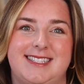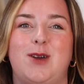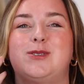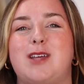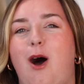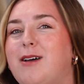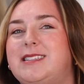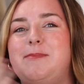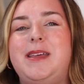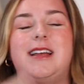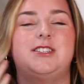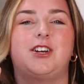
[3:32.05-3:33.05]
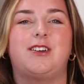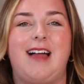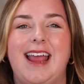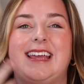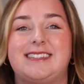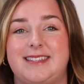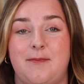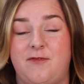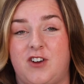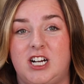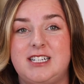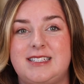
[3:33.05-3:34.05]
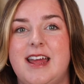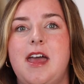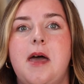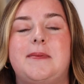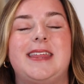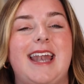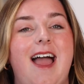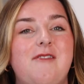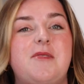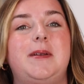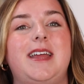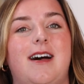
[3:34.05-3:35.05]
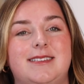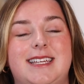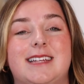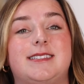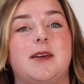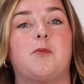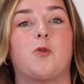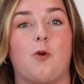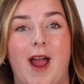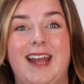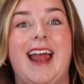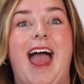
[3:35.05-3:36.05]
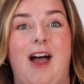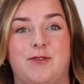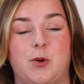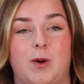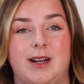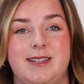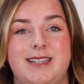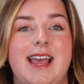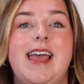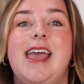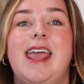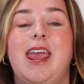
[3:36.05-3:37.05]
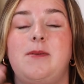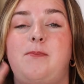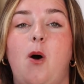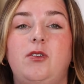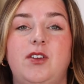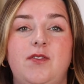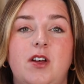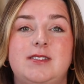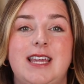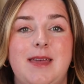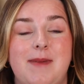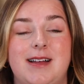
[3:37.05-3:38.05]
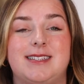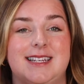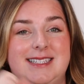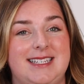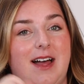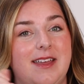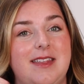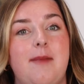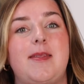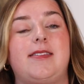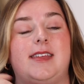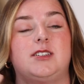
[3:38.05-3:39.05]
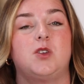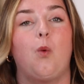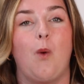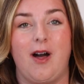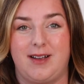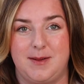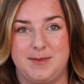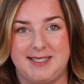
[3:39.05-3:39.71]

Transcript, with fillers: So it's awesome because your client gets them first, but then everybody else gets them right afterwards. In both of those emails, it's telling them that there's a welcome